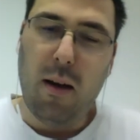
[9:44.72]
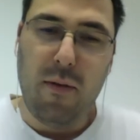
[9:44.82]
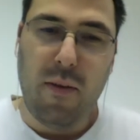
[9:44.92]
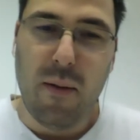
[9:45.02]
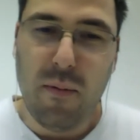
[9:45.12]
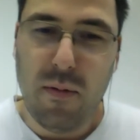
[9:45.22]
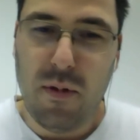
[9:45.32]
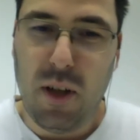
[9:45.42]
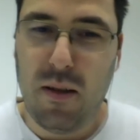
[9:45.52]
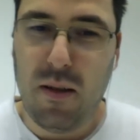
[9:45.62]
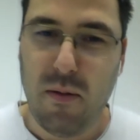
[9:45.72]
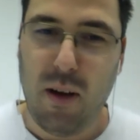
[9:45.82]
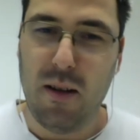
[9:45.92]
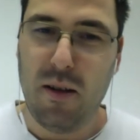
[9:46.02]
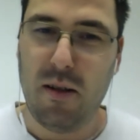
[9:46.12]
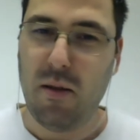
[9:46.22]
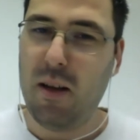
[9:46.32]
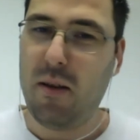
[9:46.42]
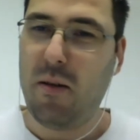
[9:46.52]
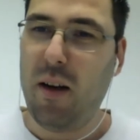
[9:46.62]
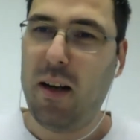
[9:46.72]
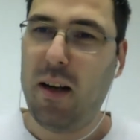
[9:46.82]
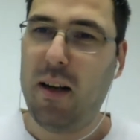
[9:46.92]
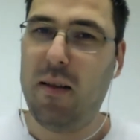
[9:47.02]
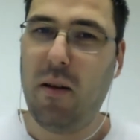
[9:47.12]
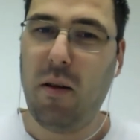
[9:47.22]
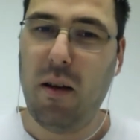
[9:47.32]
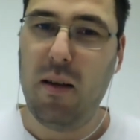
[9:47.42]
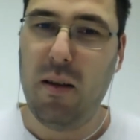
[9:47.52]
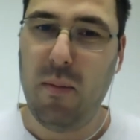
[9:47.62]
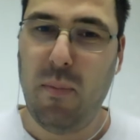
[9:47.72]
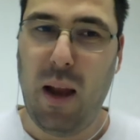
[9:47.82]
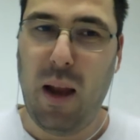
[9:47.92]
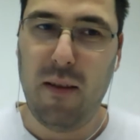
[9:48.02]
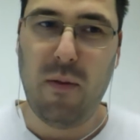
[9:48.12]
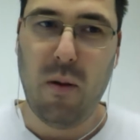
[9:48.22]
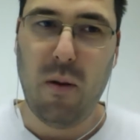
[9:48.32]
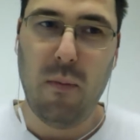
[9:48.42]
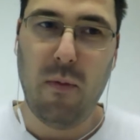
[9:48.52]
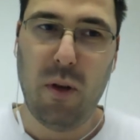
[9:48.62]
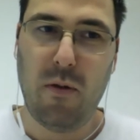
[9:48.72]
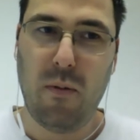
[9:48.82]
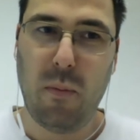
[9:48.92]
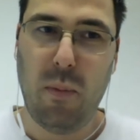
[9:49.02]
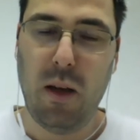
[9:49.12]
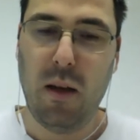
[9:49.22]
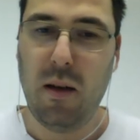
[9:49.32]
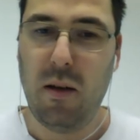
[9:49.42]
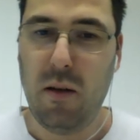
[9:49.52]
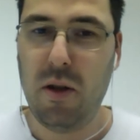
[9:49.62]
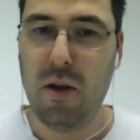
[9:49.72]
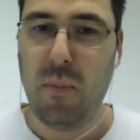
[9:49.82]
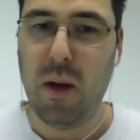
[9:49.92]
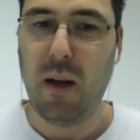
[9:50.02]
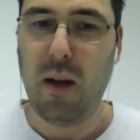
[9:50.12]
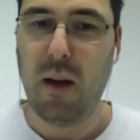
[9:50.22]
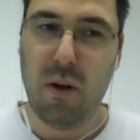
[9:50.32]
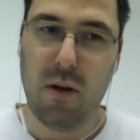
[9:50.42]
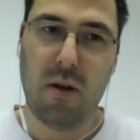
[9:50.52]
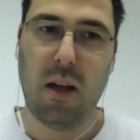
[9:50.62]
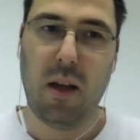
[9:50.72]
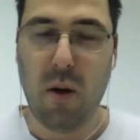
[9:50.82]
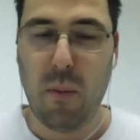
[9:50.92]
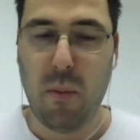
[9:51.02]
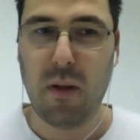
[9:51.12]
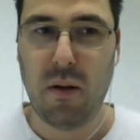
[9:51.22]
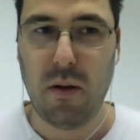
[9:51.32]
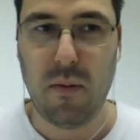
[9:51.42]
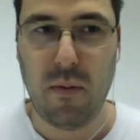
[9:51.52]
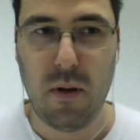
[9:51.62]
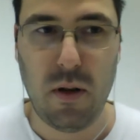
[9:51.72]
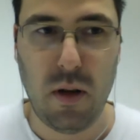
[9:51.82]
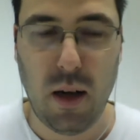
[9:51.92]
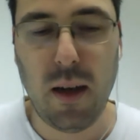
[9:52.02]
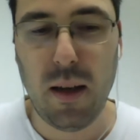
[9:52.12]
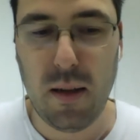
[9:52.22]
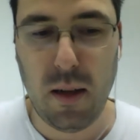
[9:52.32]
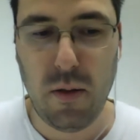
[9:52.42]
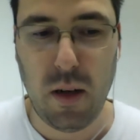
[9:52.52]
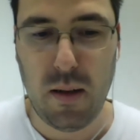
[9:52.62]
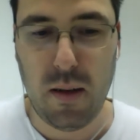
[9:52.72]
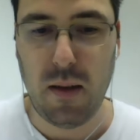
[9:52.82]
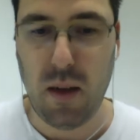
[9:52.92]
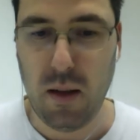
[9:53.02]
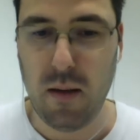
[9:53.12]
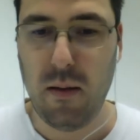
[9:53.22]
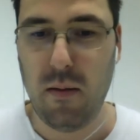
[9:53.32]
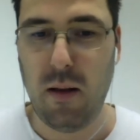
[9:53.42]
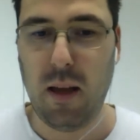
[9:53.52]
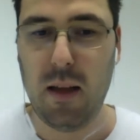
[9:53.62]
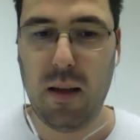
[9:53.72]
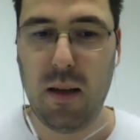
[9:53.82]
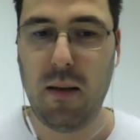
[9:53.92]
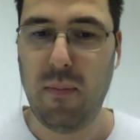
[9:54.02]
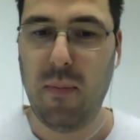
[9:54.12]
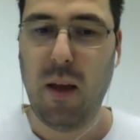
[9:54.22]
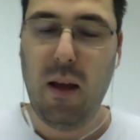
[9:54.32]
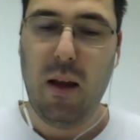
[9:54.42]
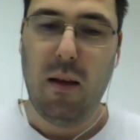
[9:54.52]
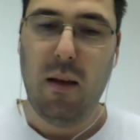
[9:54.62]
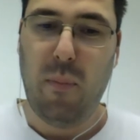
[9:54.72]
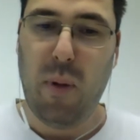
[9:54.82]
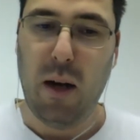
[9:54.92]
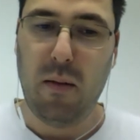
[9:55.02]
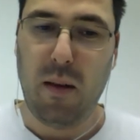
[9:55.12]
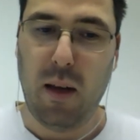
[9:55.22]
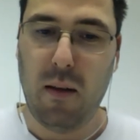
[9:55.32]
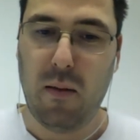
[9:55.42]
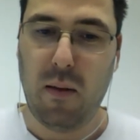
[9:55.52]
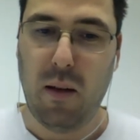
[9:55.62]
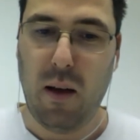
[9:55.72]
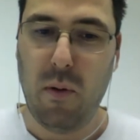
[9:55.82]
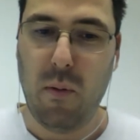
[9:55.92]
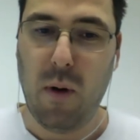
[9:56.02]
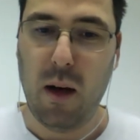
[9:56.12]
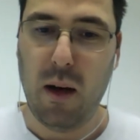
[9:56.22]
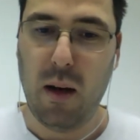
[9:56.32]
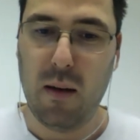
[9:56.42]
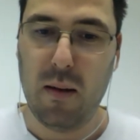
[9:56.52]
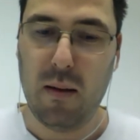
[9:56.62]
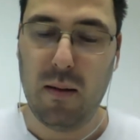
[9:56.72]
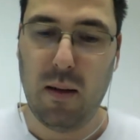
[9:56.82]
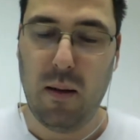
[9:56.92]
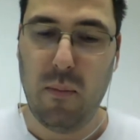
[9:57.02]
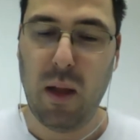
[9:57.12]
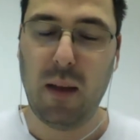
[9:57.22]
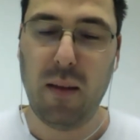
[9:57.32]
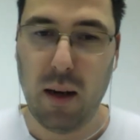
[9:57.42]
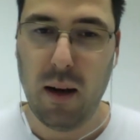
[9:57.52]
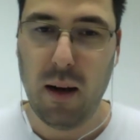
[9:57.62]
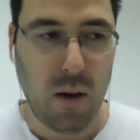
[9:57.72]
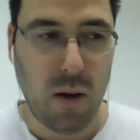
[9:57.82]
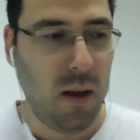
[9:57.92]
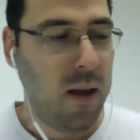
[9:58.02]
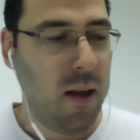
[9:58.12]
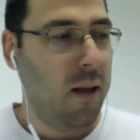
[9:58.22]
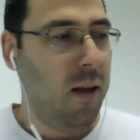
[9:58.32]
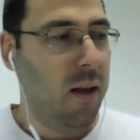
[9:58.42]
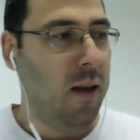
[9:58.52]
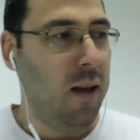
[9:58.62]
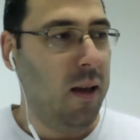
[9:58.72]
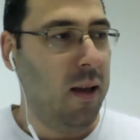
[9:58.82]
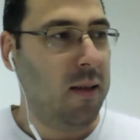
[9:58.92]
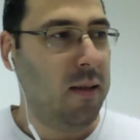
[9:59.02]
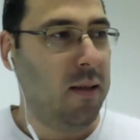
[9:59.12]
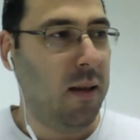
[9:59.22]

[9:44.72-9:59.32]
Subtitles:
if I've just understood it correctly, so the Easy platform, which will be the GPL version and the open source version, etc., let's say the part that everyone is building upon, is